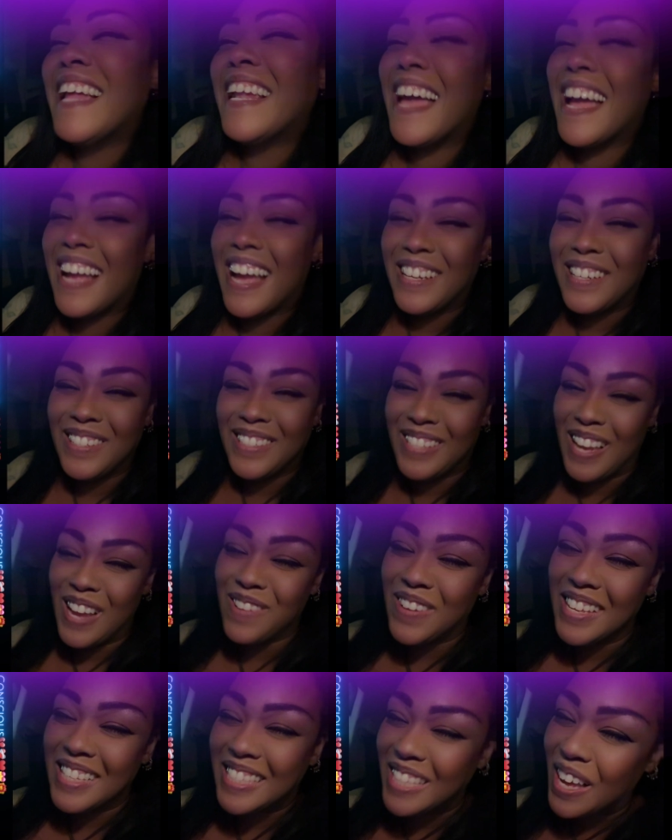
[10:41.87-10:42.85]
Like, I do check
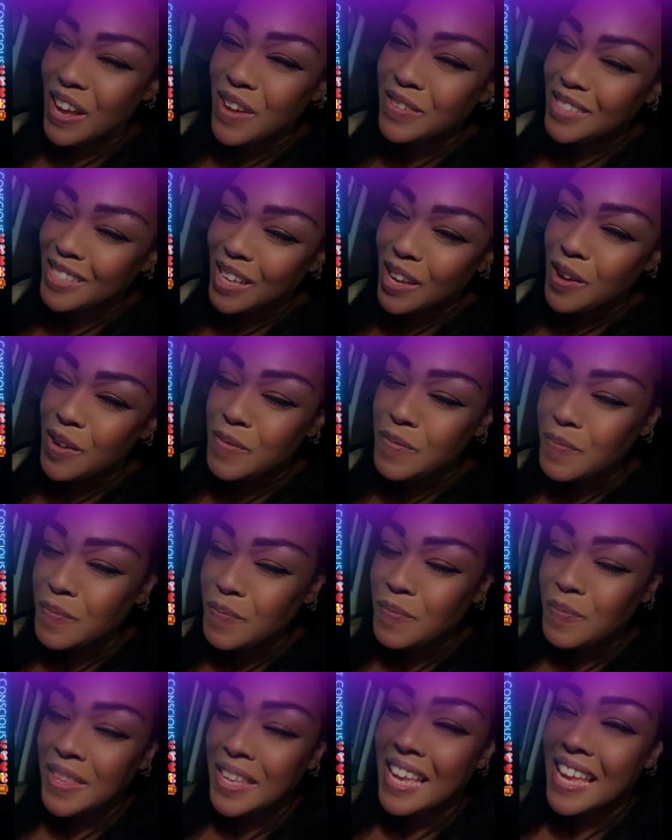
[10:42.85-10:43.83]
myself. So,
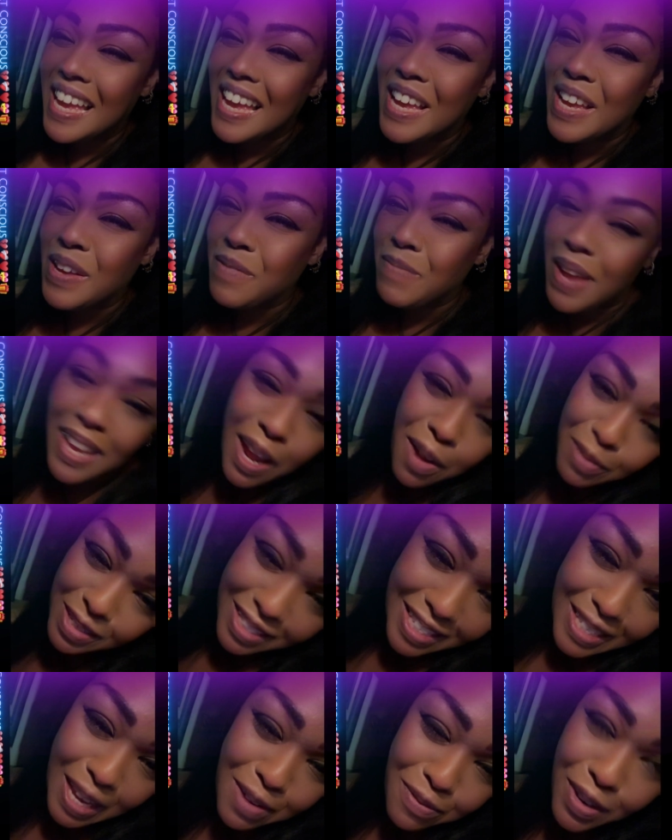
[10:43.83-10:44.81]
and I wish
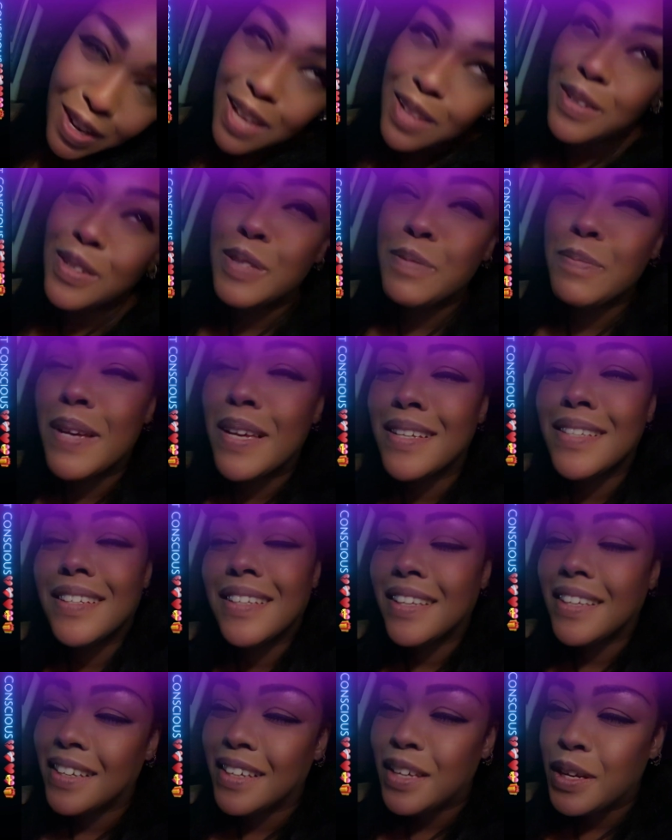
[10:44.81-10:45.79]
the same for others, but
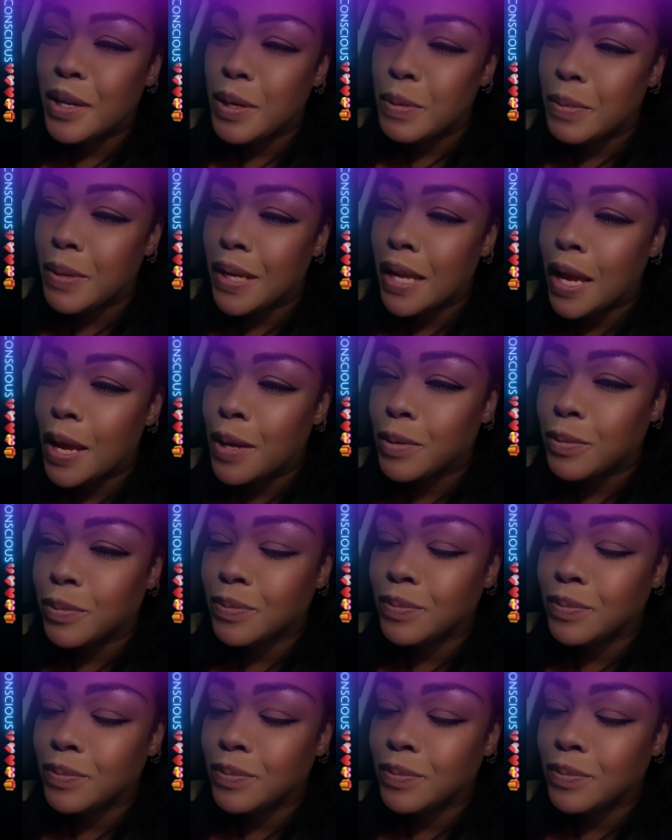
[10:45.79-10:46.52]
yeah,